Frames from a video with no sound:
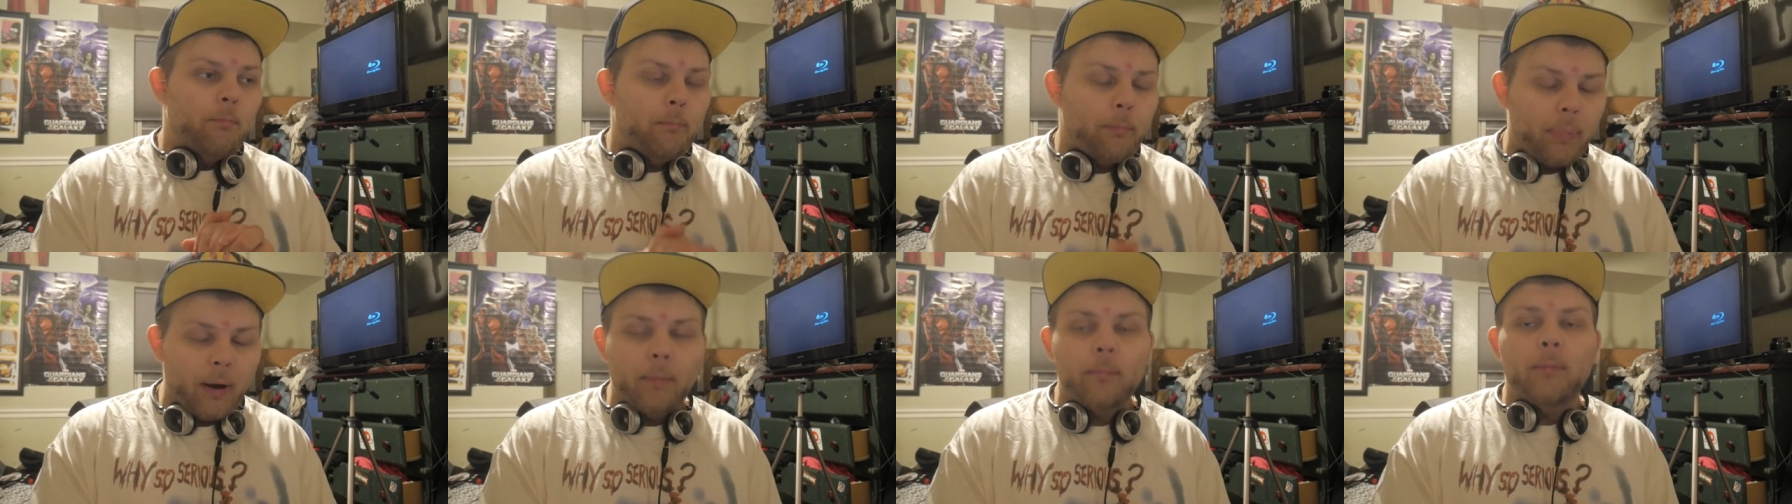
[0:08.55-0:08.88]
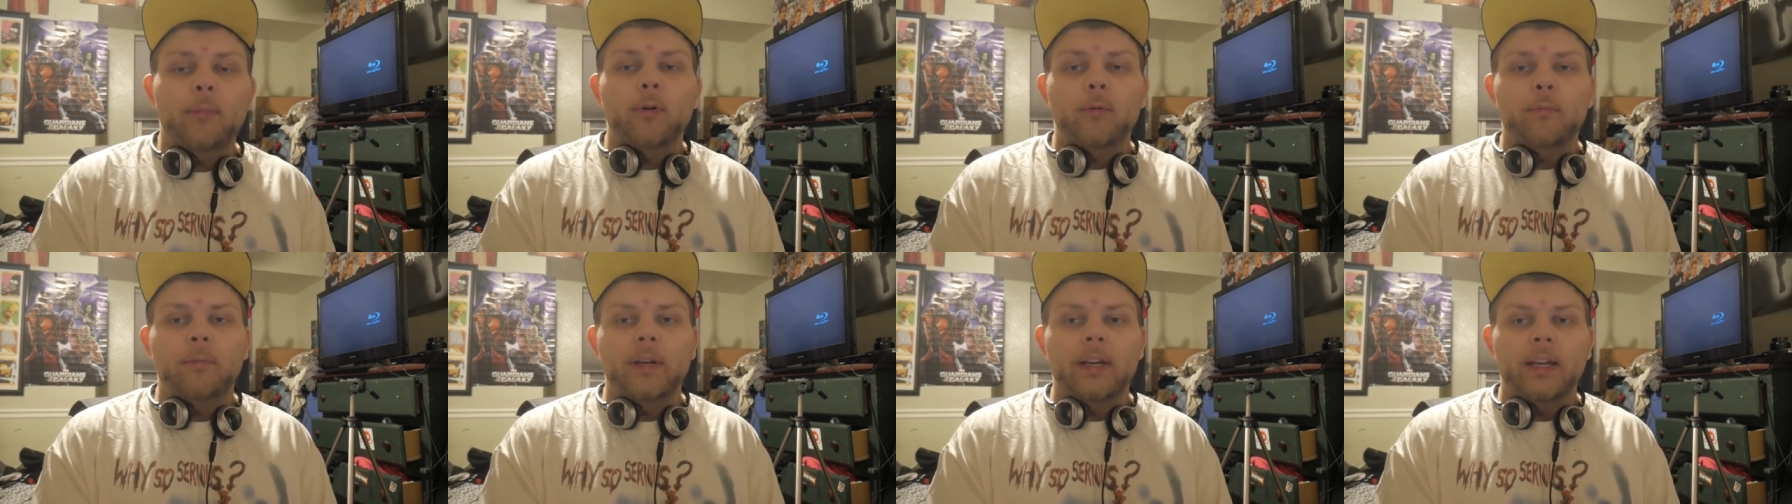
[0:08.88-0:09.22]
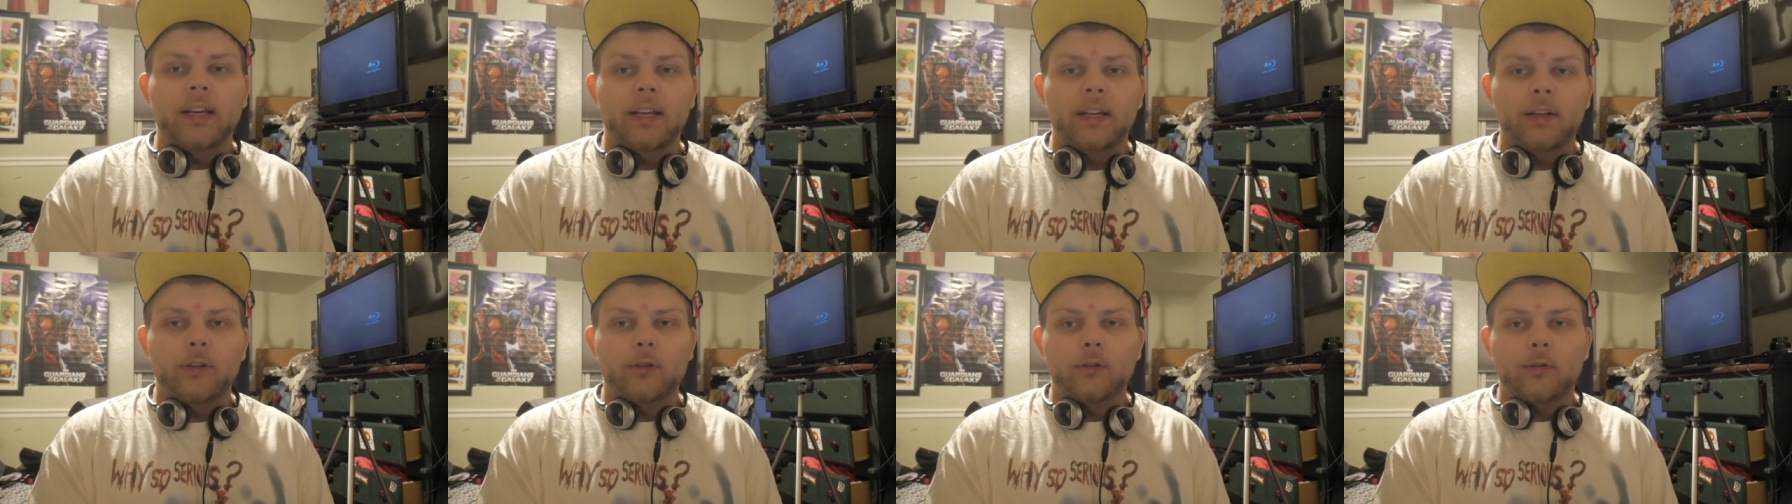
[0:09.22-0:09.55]

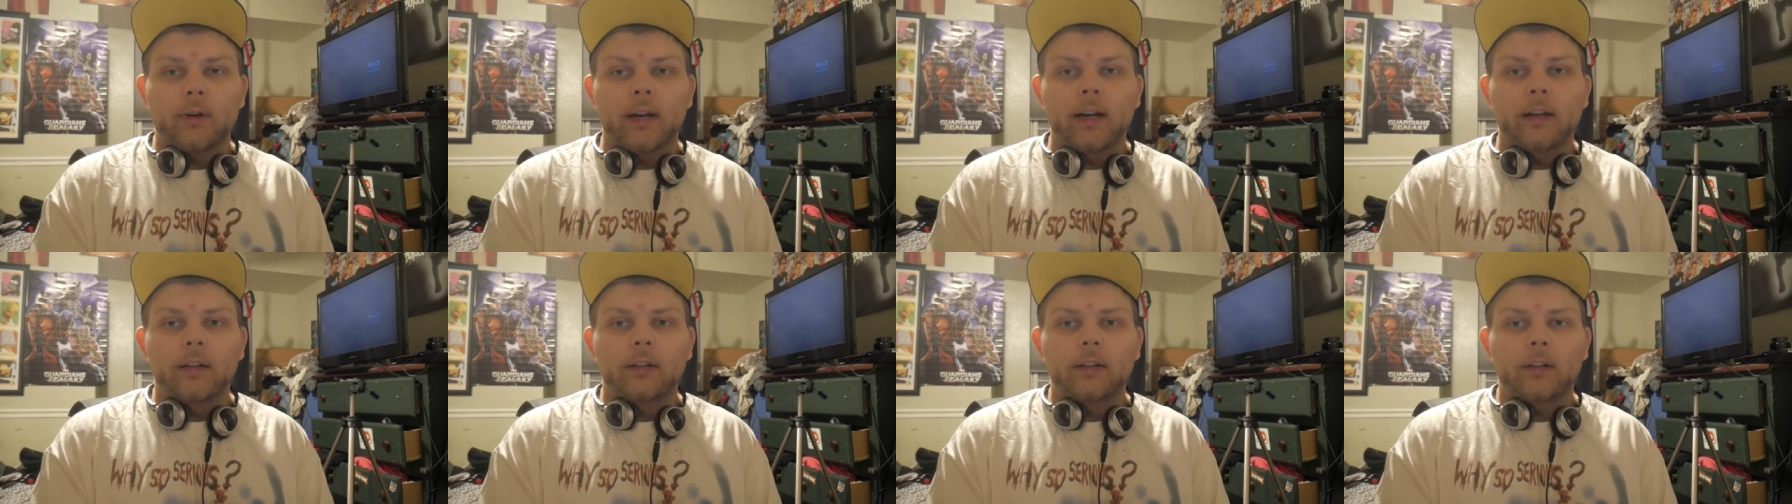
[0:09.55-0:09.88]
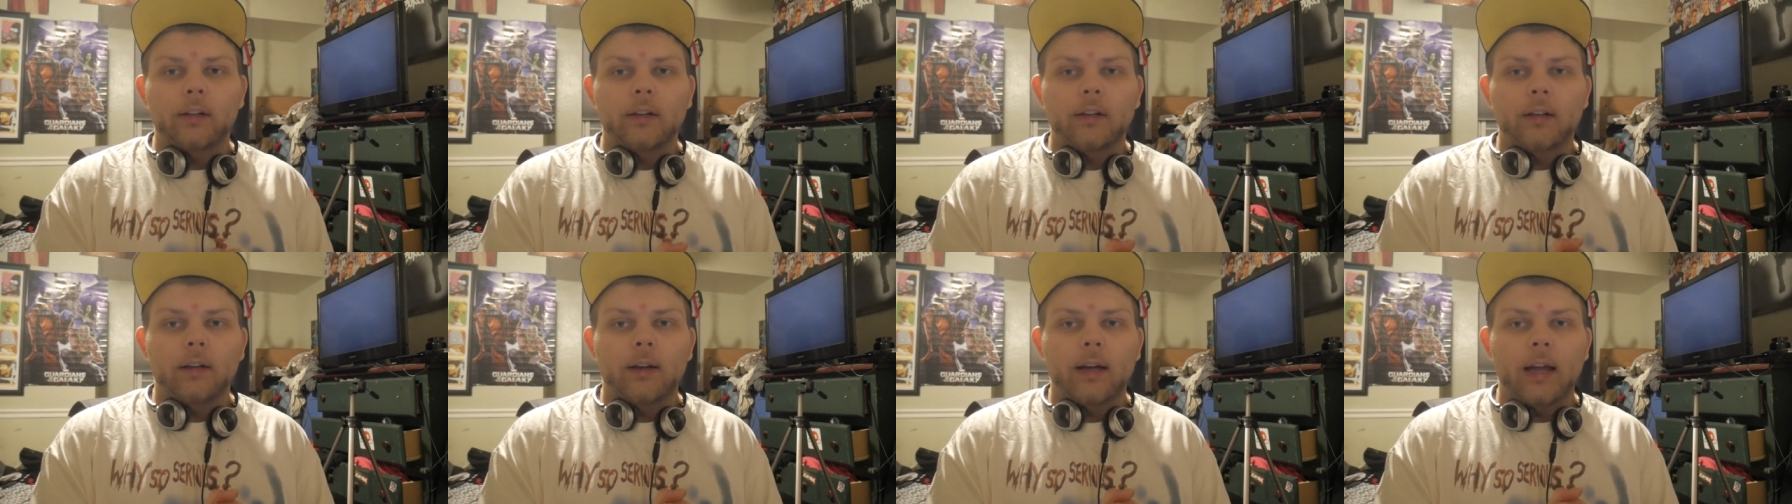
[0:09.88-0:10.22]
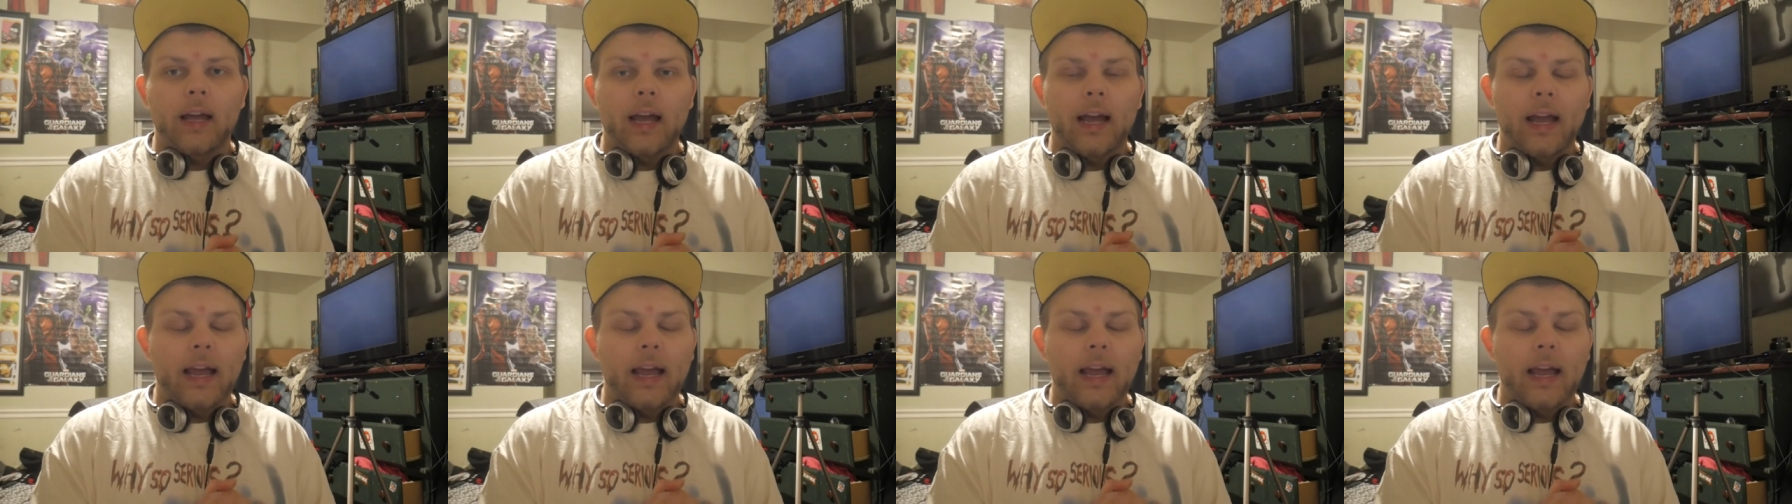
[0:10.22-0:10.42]
Bumblebee trailer,